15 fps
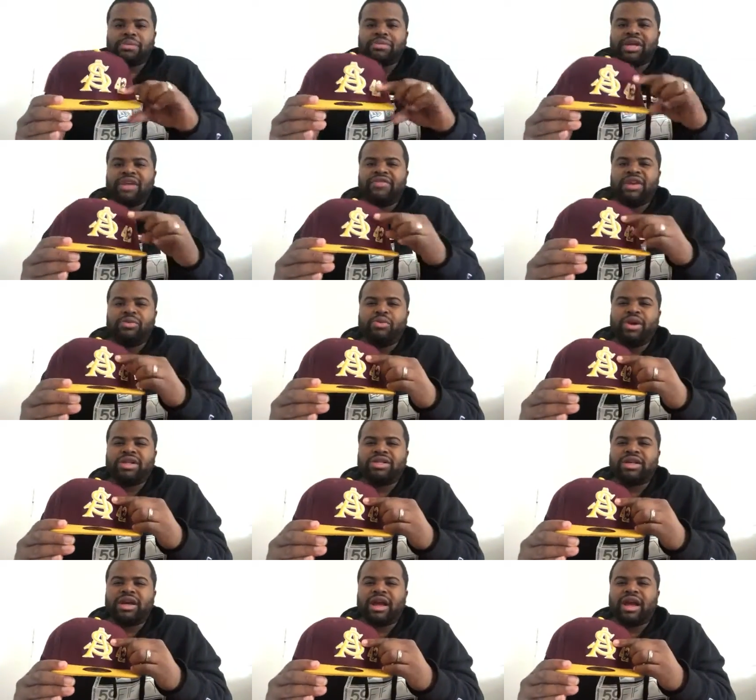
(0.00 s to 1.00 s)
I believe he
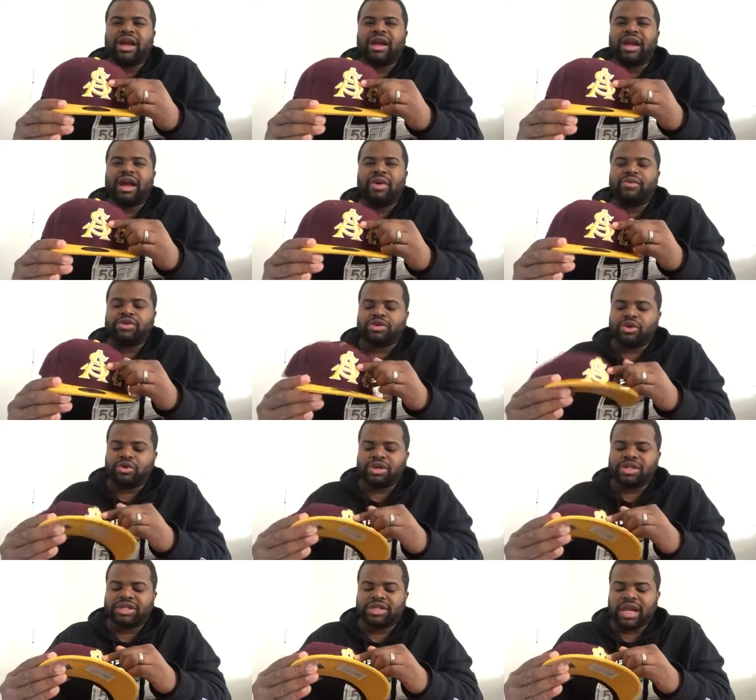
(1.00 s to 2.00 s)
went to
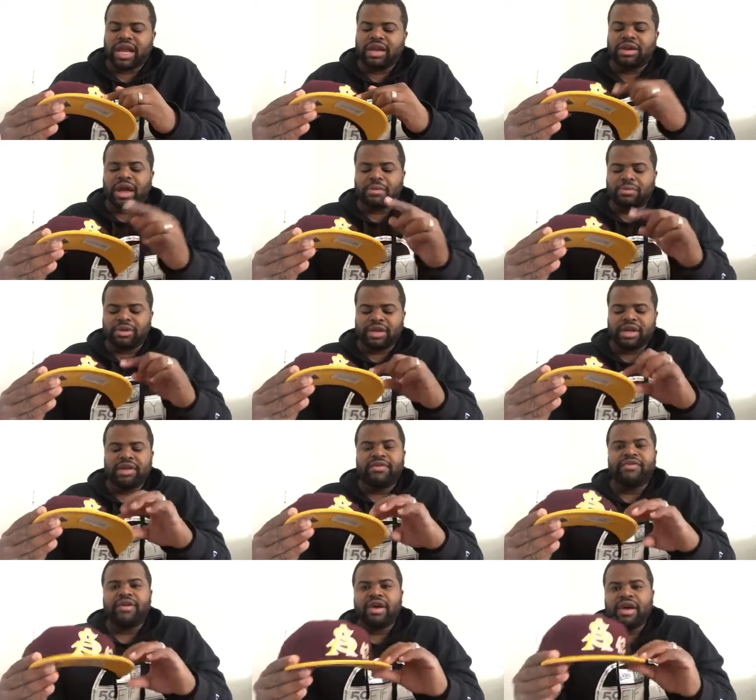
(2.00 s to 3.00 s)
Arizona State, I
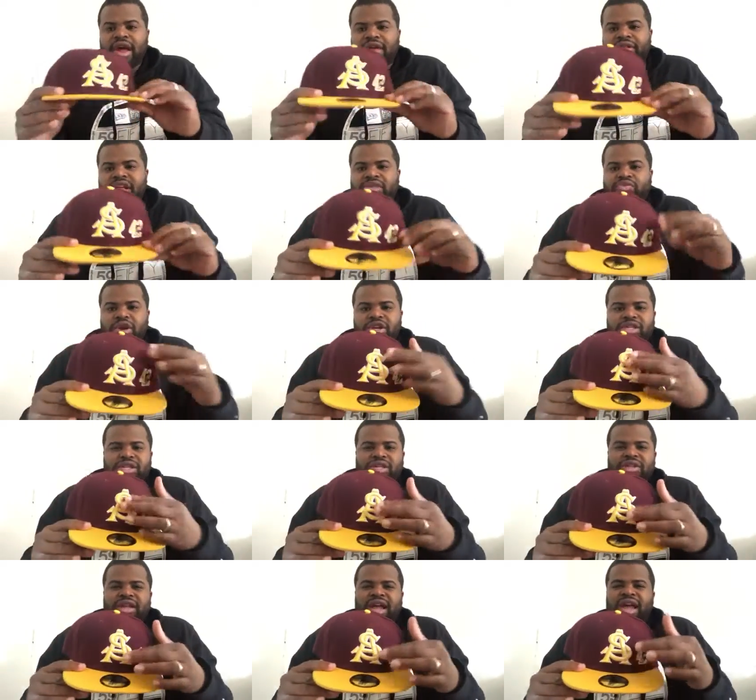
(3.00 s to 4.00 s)
believe, and that's why you
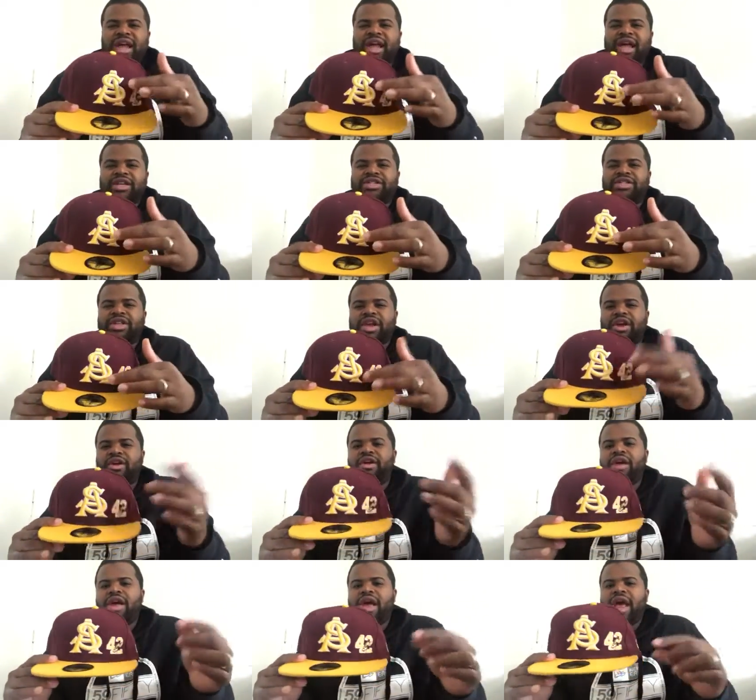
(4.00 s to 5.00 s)
see the AS
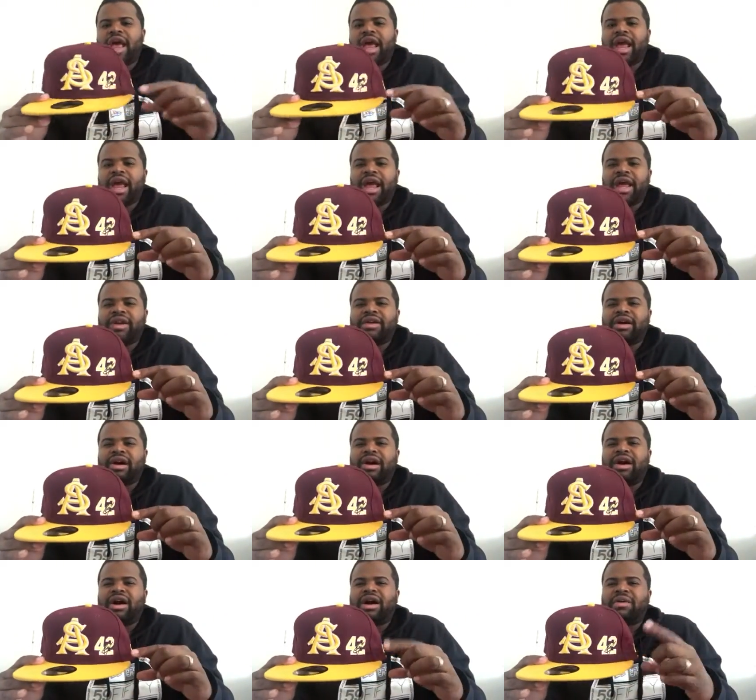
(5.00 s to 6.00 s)
there. And
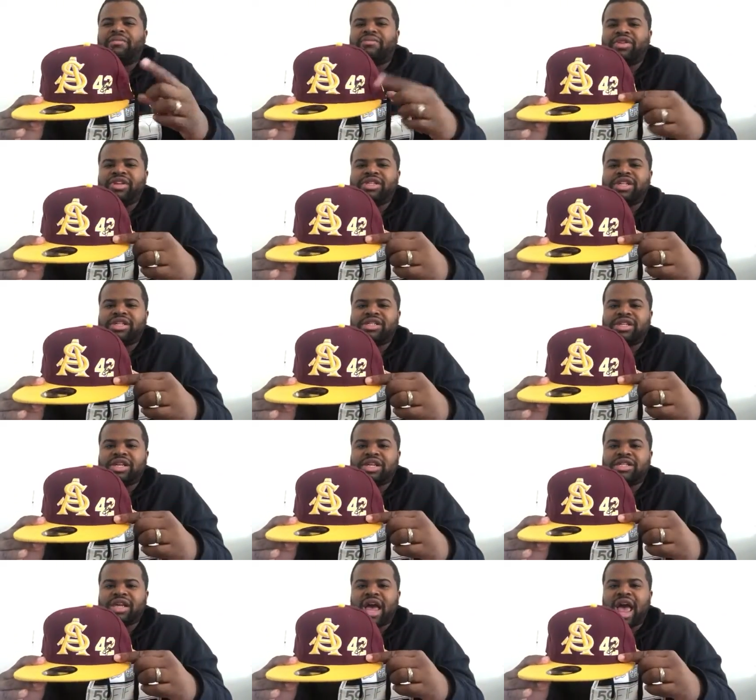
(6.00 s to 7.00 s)
this is
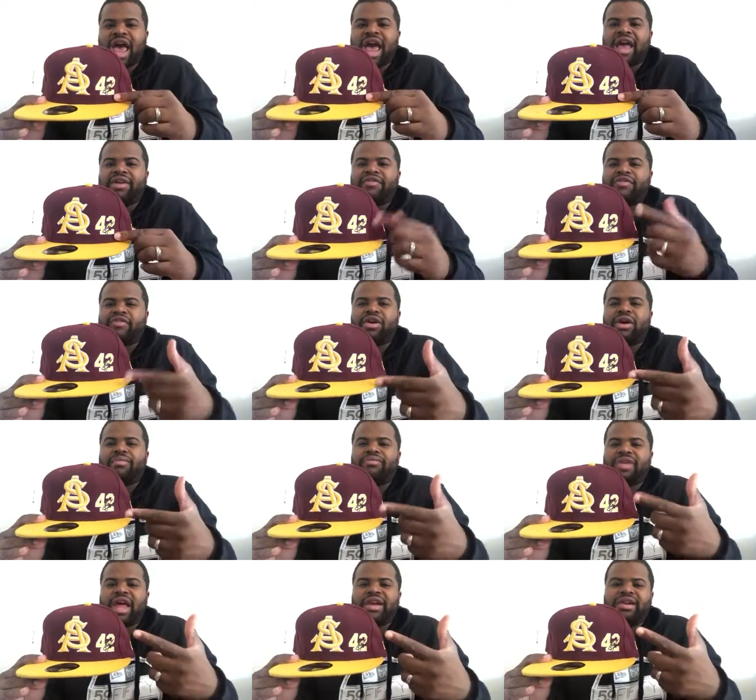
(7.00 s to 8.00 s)
his hat
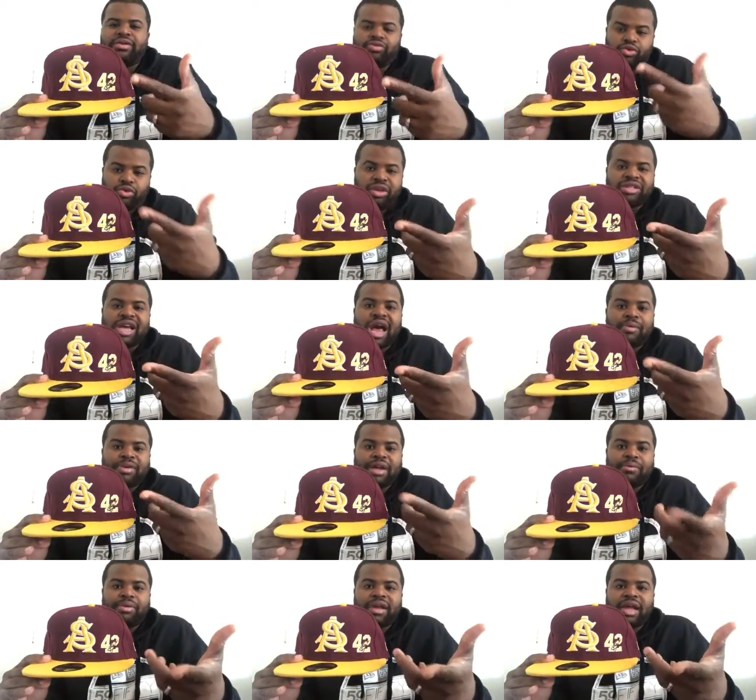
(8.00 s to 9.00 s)
from during the time
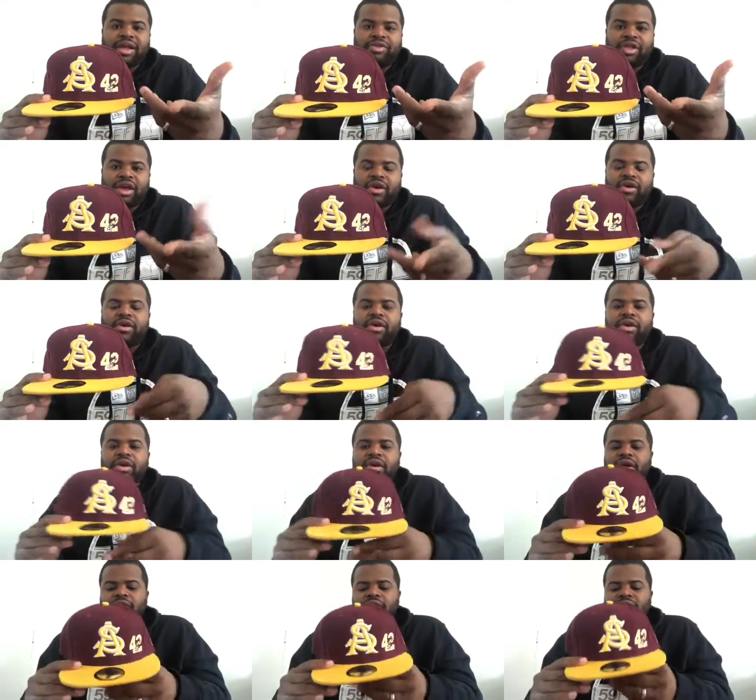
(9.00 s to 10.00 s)
he had played there.
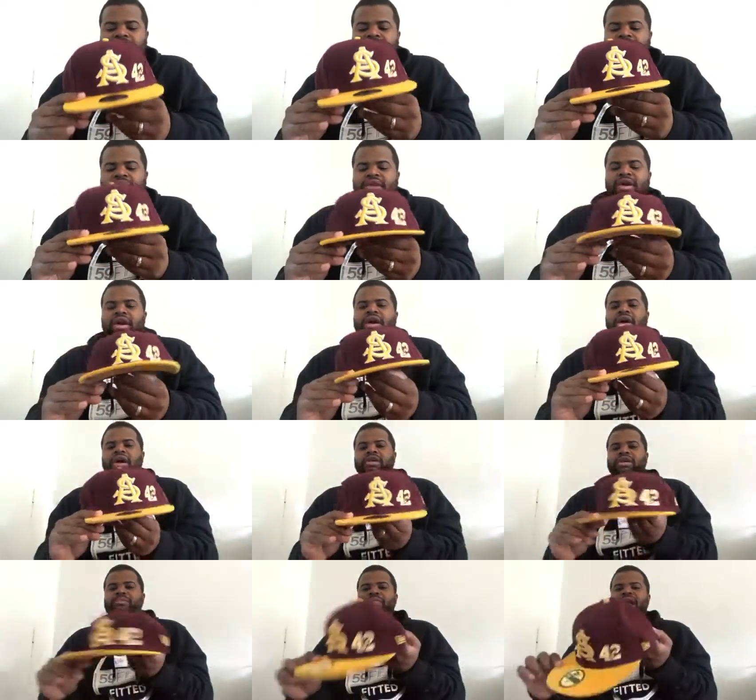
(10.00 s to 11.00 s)
And
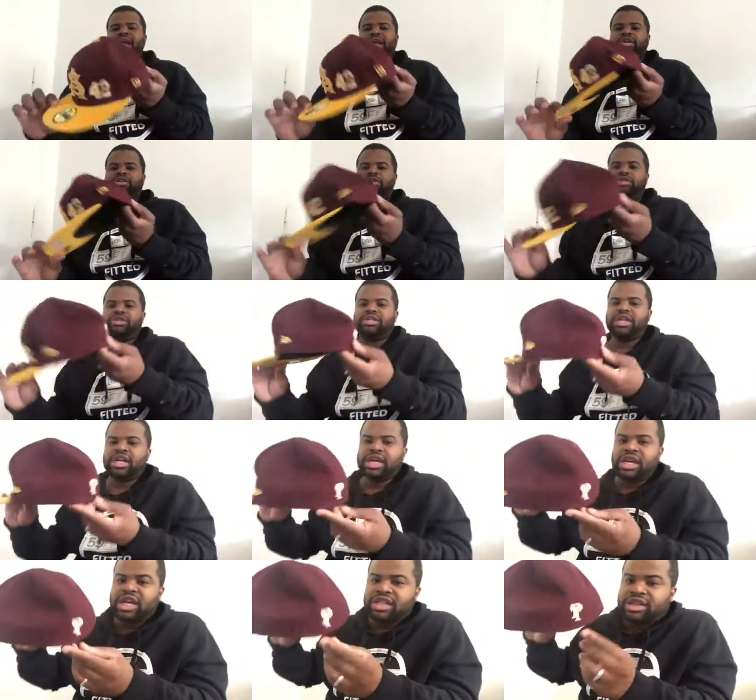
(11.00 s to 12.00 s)
on the back, you should
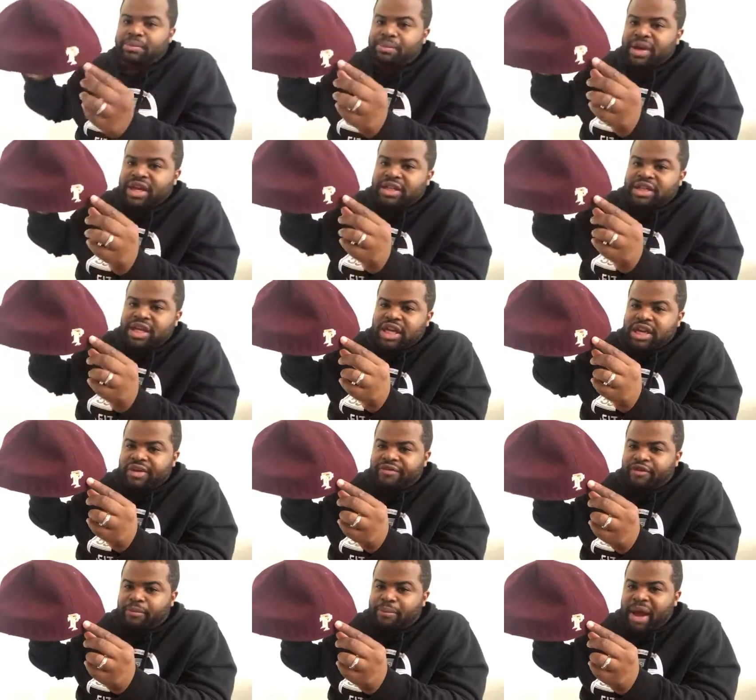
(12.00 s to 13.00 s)
see is the
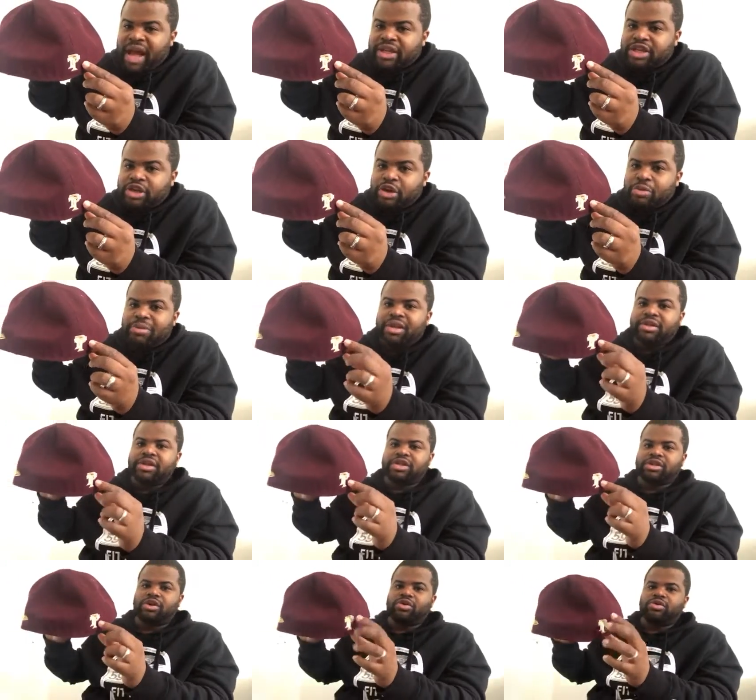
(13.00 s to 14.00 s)
PT for Pat Tillman,
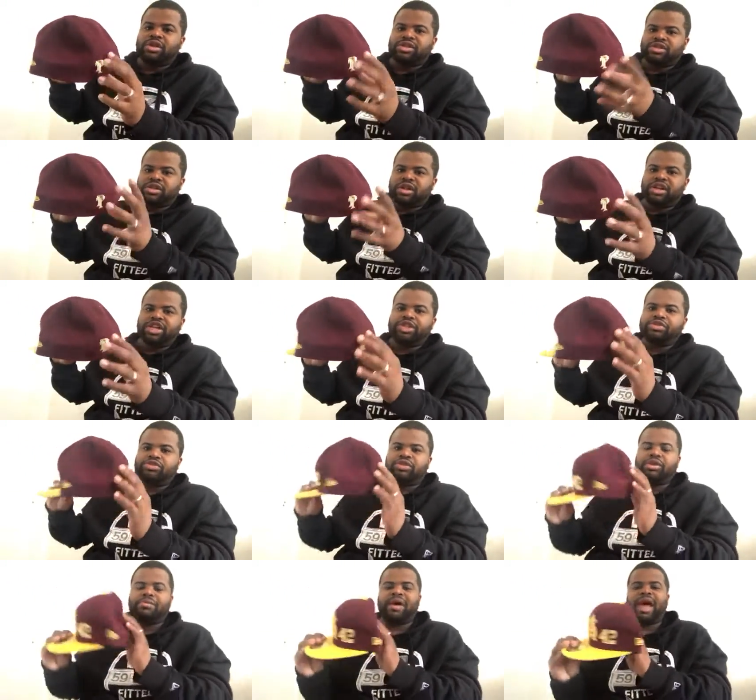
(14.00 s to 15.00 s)
his
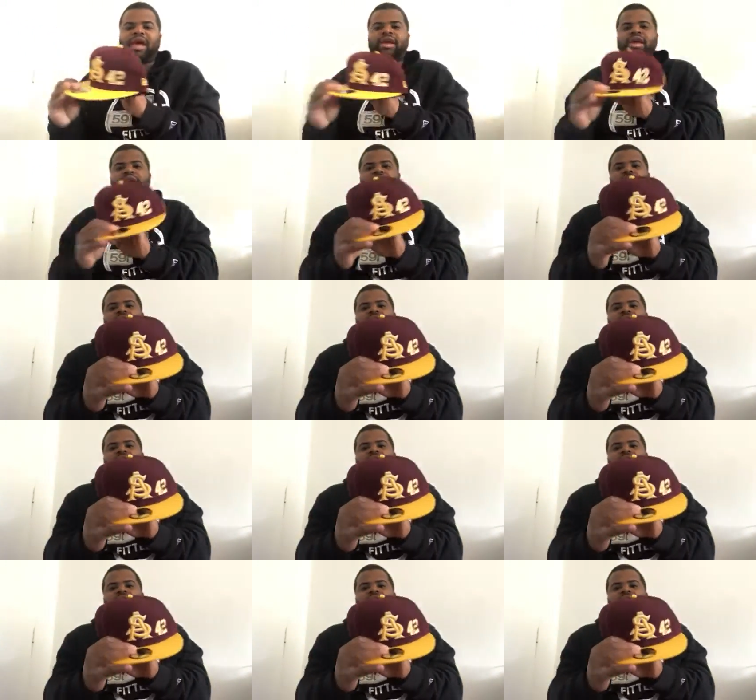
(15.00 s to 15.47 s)
initials on the back.